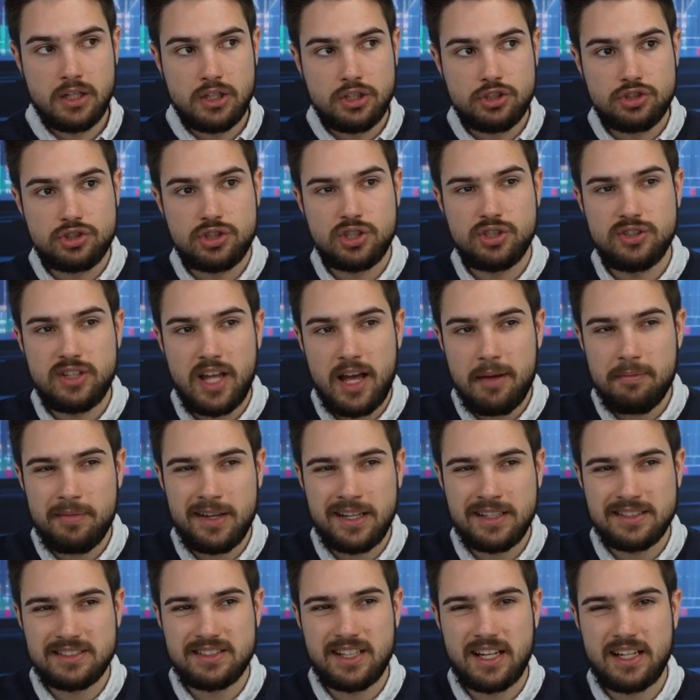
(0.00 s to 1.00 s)
So that
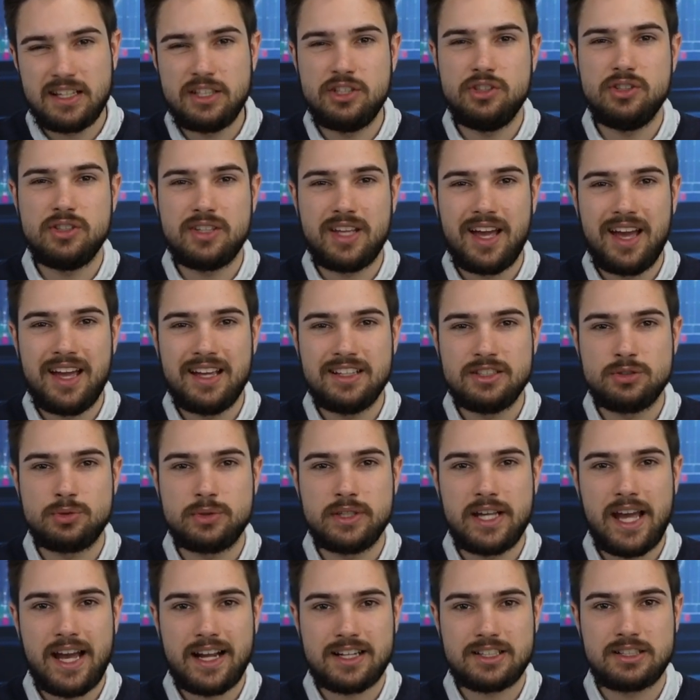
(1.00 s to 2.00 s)
means that UK is
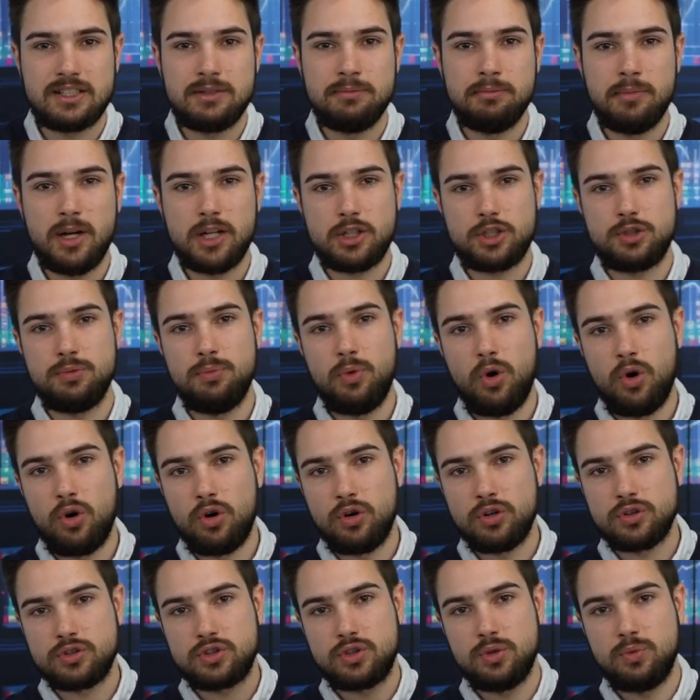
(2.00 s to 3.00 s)
reacting much
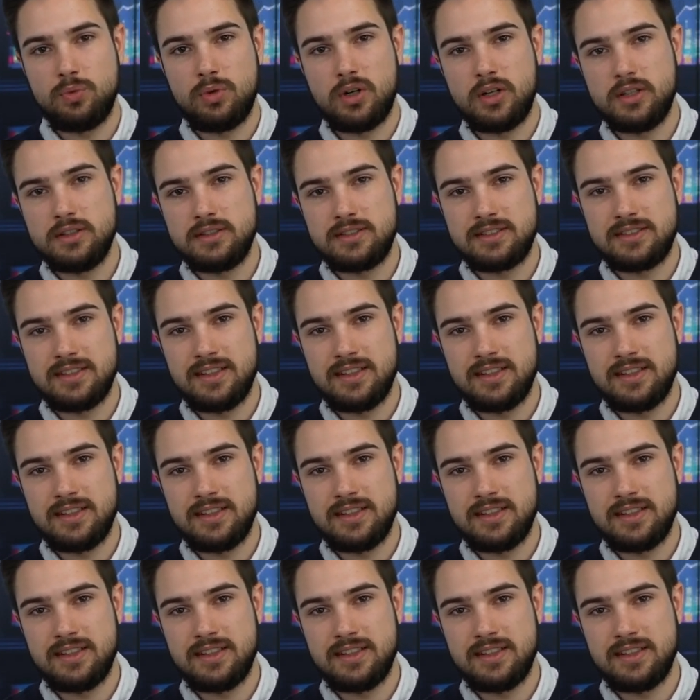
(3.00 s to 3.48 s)
more towards